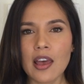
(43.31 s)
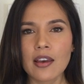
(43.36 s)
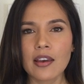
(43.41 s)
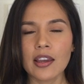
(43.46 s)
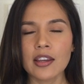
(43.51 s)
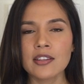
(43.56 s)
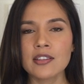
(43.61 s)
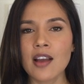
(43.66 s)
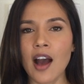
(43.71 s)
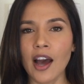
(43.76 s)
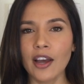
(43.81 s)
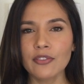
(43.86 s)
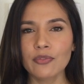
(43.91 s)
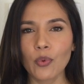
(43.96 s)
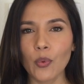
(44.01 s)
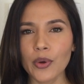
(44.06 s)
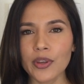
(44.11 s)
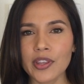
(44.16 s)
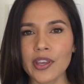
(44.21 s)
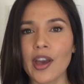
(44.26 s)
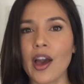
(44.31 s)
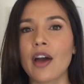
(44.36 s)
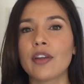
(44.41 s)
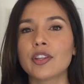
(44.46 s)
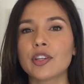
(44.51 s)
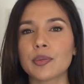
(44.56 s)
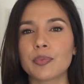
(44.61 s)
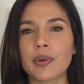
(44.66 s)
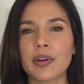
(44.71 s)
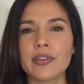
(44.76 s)
And not for the
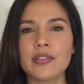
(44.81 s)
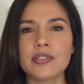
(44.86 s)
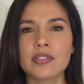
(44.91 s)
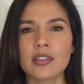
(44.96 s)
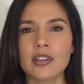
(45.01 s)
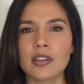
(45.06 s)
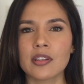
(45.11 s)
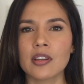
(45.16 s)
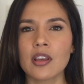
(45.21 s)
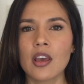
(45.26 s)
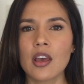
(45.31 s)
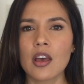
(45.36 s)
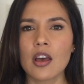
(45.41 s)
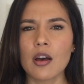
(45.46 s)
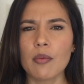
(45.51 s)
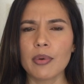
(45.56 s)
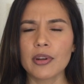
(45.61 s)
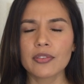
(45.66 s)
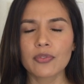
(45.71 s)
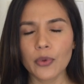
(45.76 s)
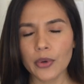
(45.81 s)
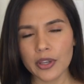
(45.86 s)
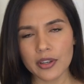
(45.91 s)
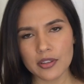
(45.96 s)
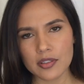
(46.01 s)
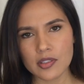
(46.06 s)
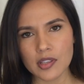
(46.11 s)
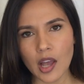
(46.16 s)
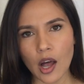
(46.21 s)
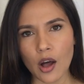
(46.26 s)
other person, but for
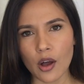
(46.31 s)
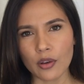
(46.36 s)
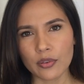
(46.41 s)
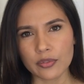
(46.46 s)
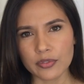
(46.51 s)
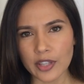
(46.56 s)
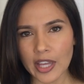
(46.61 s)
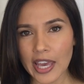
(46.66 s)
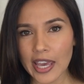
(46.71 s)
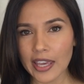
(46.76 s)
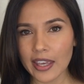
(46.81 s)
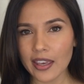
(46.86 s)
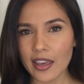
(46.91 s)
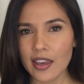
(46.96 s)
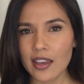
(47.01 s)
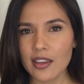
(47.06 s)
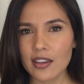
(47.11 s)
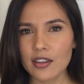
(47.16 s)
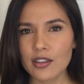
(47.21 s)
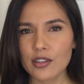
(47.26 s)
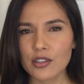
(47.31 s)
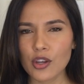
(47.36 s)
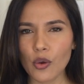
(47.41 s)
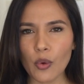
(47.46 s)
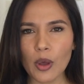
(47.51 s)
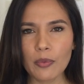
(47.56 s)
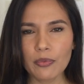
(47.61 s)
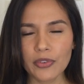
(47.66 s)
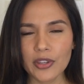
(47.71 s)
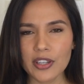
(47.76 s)
yourself. Like, show
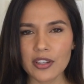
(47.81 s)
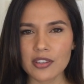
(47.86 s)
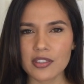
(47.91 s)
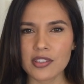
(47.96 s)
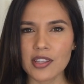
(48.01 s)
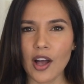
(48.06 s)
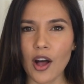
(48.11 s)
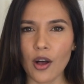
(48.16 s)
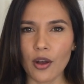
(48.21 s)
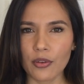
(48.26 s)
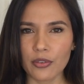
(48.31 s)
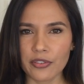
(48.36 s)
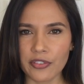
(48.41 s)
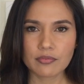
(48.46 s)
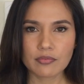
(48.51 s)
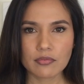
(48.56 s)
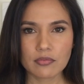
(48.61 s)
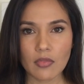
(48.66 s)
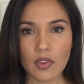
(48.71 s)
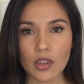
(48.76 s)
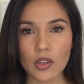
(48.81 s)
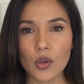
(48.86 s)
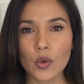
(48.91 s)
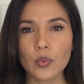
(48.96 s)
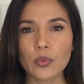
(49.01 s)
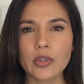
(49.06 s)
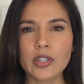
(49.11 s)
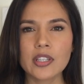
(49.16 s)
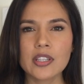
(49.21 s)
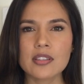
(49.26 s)
up for yourself.
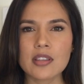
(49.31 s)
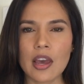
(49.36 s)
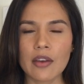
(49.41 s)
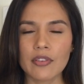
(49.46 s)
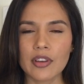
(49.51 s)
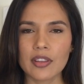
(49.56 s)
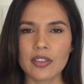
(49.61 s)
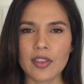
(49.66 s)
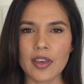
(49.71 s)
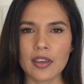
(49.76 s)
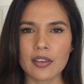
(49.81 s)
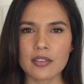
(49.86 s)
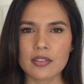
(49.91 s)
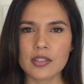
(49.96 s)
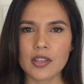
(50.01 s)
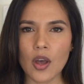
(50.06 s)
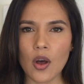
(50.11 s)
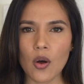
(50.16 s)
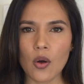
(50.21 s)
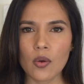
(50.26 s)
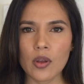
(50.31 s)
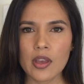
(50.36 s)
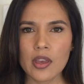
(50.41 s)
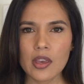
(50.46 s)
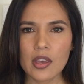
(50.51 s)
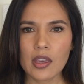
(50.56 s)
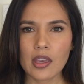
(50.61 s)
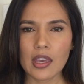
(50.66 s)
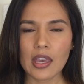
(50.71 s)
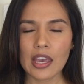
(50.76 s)
Your word is everything. So
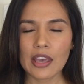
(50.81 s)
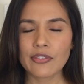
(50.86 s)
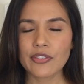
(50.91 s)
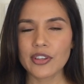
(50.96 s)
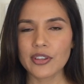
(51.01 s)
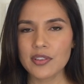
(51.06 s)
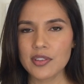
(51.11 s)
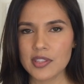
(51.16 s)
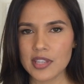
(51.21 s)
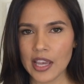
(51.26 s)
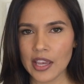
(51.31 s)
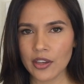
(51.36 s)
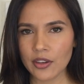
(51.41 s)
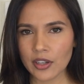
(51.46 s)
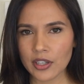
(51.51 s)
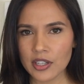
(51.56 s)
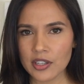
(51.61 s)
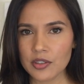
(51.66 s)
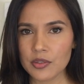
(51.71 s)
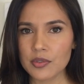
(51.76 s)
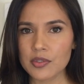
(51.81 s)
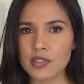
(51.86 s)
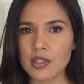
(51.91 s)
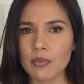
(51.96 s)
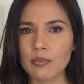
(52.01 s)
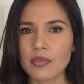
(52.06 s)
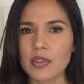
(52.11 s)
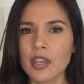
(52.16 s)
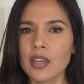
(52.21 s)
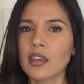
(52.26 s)
if you say you're going to do
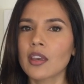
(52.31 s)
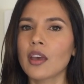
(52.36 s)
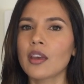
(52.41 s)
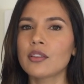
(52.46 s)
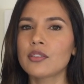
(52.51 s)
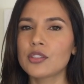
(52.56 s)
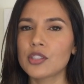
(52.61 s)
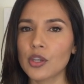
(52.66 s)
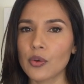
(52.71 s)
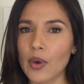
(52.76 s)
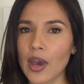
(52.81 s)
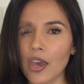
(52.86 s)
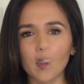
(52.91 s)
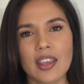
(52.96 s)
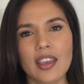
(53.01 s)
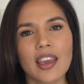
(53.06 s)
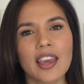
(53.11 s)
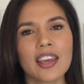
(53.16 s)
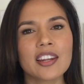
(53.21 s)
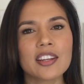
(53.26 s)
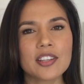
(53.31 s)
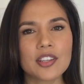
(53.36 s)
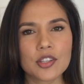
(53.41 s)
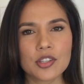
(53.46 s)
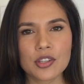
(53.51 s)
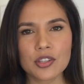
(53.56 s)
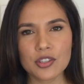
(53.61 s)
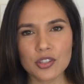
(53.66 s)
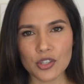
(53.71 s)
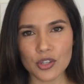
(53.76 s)
something, do it. In
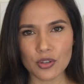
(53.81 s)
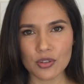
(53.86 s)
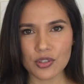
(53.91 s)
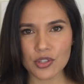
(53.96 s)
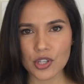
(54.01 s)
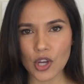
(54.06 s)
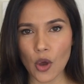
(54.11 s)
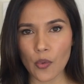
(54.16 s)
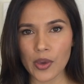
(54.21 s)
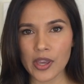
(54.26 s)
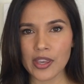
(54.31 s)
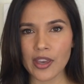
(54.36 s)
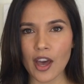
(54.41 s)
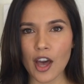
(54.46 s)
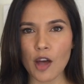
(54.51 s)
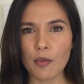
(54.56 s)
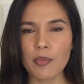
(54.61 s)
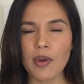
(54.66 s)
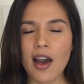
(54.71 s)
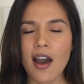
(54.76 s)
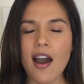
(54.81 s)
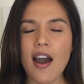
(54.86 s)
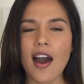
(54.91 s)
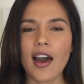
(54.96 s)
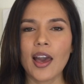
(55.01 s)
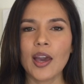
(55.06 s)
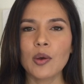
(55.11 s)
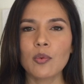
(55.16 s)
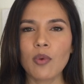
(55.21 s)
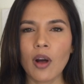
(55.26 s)
addition to showing up,
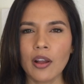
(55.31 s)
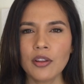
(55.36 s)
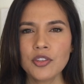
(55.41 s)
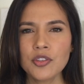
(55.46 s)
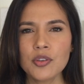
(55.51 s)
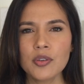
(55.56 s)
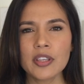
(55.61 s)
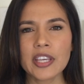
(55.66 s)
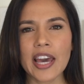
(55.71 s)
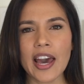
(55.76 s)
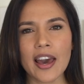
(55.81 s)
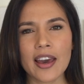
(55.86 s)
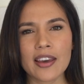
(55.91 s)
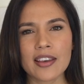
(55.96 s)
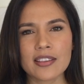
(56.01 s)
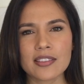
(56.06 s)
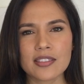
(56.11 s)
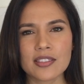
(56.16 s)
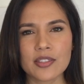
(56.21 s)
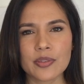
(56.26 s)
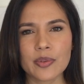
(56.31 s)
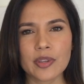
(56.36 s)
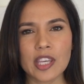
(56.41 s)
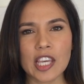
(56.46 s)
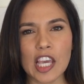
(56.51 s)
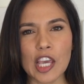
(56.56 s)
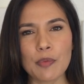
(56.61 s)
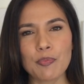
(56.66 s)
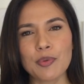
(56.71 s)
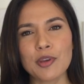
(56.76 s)
I want you guys to
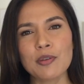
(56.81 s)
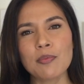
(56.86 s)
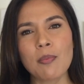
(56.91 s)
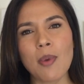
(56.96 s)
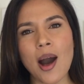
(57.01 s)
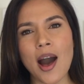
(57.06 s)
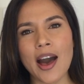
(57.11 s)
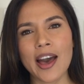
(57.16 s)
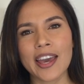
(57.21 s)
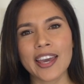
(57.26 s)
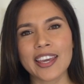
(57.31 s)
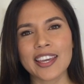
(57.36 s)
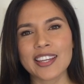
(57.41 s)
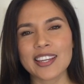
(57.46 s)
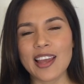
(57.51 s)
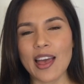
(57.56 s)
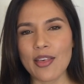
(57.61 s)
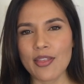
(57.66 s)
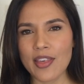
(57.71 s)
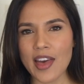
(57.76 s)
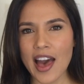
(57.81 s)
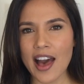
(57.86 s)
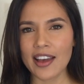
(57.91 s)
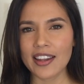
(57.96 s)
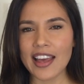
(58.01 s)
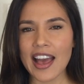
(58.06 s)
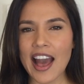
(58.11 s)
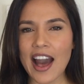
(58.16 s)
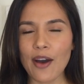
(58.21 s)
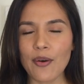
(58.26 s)
keep in mind that
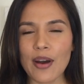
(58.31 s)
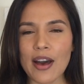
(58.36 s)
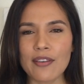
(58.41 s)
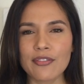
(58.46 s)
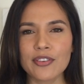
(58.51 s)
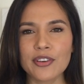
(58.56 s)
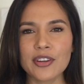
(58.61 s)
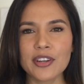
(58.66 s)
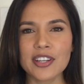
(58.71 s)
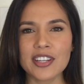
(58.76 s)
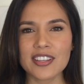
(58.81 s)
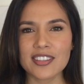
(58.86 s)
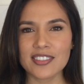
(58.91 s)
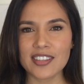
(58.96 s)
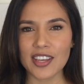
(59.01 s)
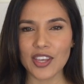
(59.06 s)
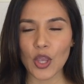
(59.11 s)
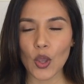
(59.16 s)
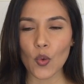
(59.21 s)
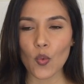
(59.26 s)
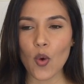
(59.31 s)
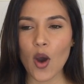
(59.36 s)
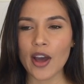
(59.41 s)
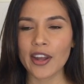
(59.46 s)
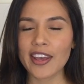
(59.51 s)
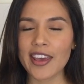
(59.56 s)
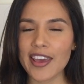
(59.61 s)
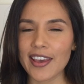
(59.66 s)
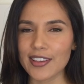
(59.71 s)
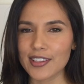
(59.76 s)
however it is that you
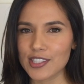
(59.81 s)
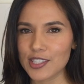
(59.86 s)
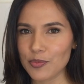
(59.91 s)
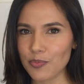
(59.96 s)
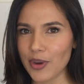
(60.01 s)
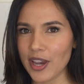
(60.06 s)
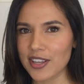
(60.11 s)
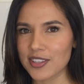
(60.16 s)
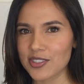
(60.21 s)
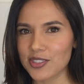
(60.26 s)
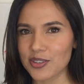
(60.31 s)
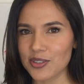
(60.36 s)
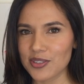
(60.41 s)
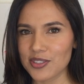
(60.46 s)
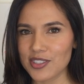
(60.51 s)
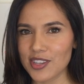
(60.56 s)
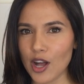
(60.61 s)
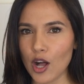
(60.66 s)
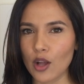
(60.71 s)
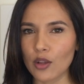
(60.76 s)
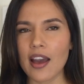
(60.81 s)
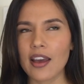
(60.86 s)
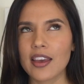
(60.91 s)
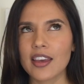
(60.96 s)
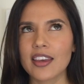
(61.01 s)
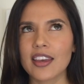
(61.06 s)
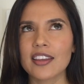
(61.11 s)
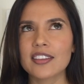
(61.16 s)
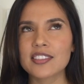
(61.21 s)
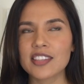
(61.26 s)
want to express yourself,
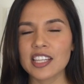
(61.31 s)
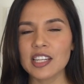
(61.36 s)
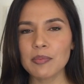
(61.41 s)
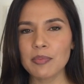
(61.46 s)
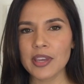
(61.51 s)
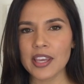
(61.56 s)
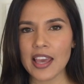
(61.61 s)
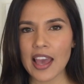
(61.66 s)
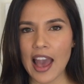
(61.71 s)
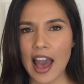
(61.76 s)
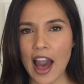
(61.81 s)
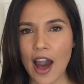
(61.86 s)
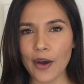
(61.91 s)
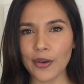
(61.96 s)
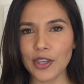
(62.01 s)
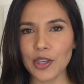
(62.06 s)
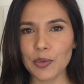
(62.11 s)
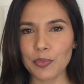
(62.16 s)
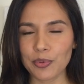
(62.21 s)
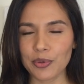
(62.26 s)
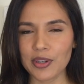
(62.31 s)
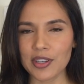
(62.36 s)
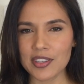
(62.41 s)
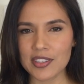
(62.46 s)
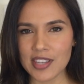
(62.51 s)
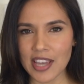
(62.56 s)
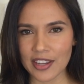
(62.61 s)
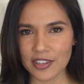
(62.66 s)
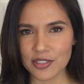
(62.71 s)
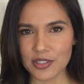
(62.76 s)
it's going to be how you
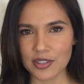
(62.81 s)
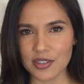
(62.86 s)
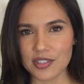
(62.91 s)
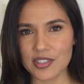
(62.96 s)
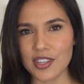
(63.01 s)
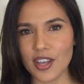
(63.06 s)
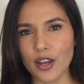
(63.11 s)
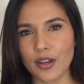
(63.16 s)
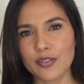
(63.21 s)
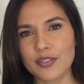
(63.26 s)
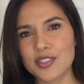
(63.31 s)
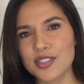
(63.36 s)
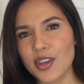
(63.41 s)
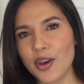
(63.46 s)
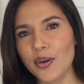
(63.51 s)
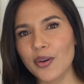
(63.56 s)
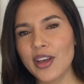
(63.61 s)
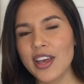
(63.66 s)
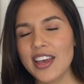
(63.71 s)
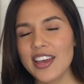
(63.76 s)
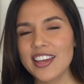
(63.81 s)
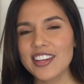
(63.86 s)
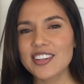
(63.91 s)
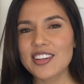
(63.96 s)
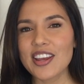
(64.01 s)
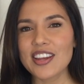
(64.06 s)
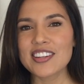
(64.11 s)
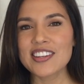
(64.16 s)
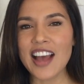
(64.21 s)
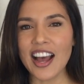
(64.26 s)
present yourself. So
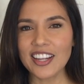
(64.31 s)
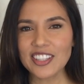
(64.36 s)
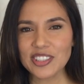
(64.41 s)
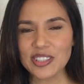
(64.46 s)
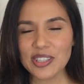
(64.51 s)
not